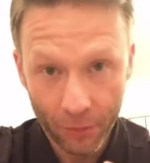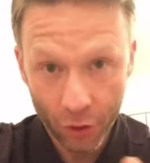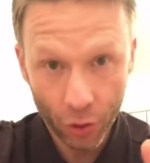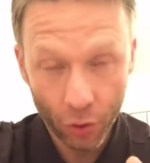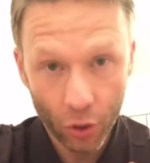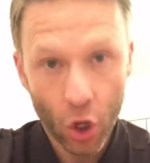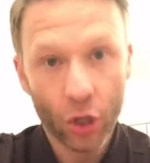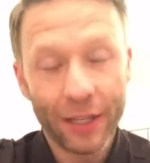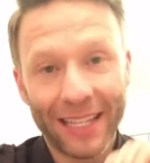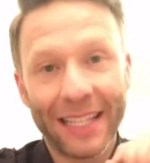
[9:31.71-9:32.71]
to
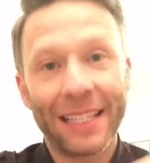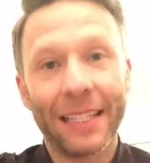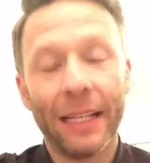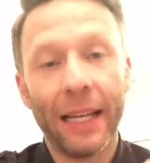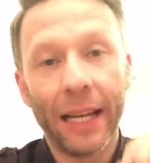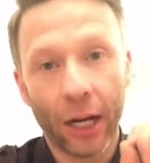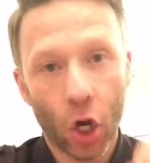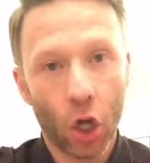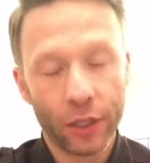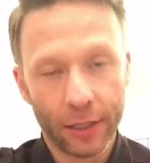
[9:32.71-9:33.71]
consistently and
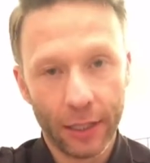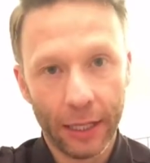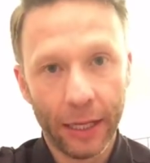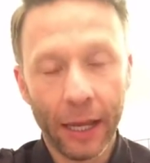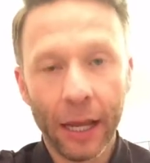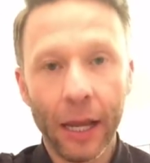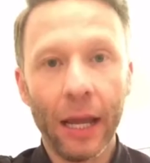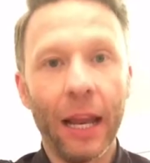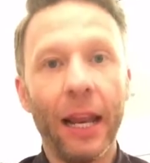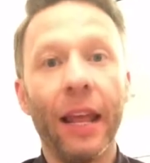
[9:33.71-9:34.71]
constantly
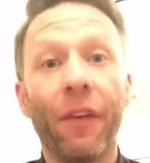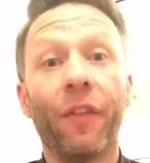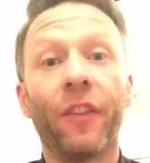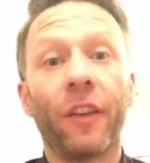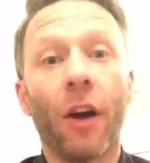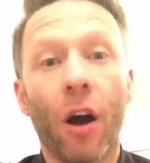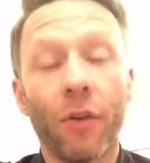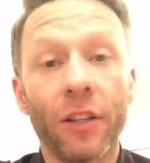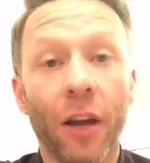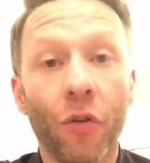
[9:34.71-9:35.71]
lift
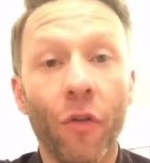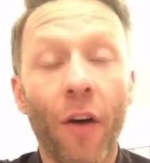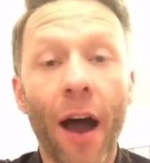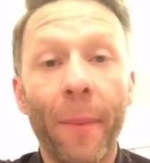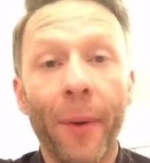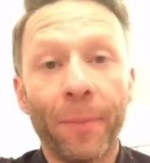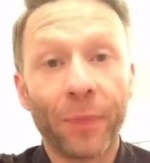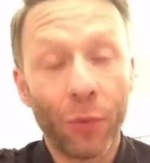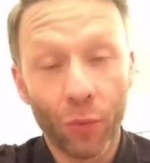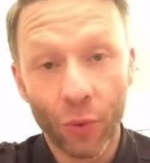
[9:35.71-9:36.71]
our internal vibe.
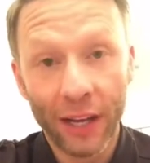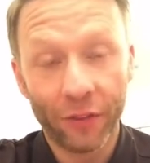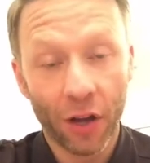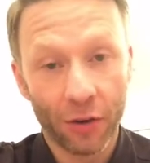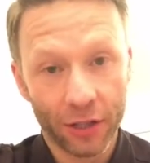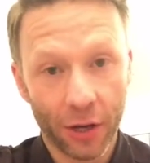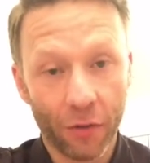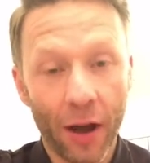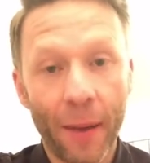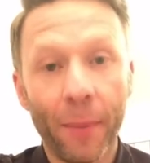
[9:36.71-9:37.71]
We lift our
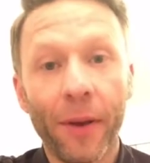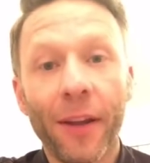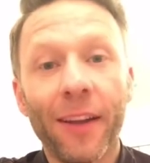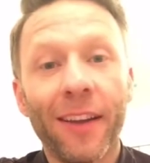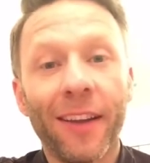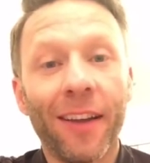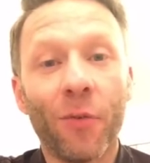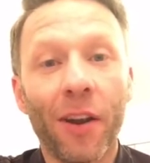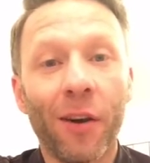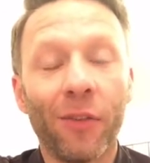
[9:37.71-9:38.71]
internal vibe,
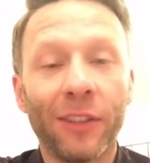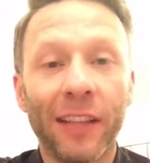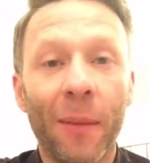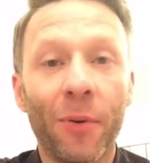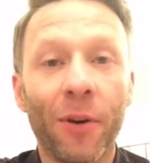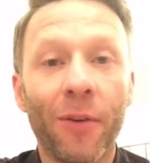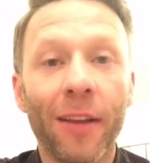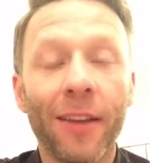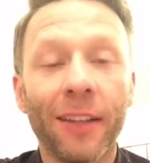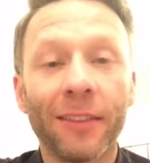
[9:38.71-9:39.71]
everyone else is happier
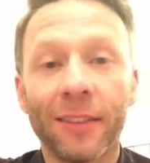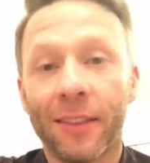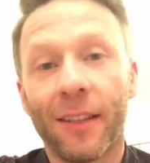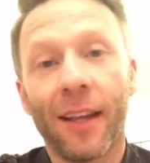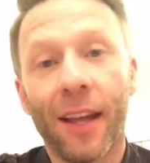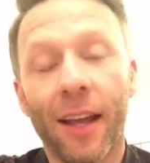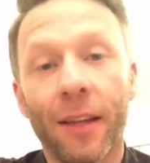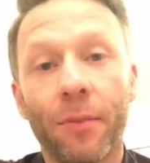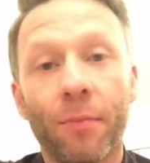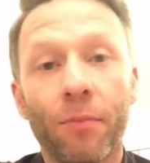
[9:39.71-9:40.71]
around us,
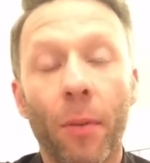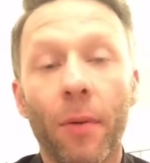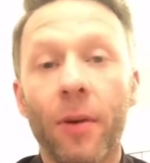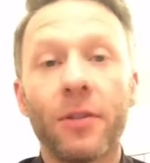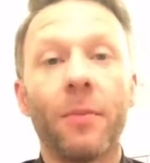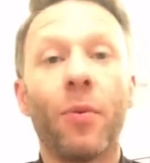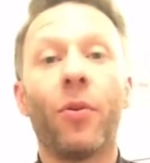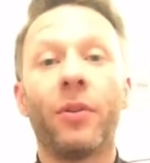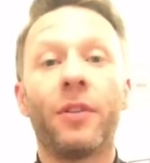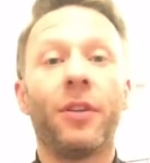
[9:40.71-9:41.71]
and probably most
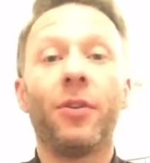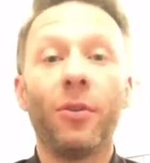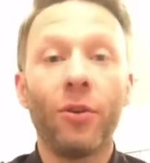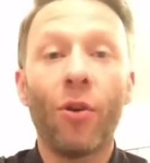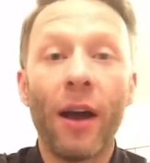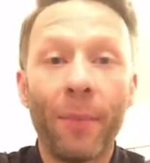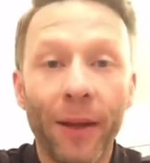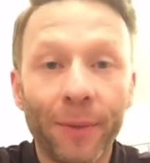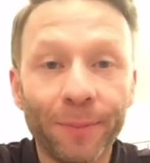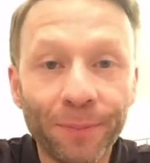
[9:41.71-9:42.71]
important to you, you're
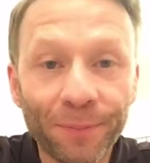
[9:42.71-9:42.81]
happier.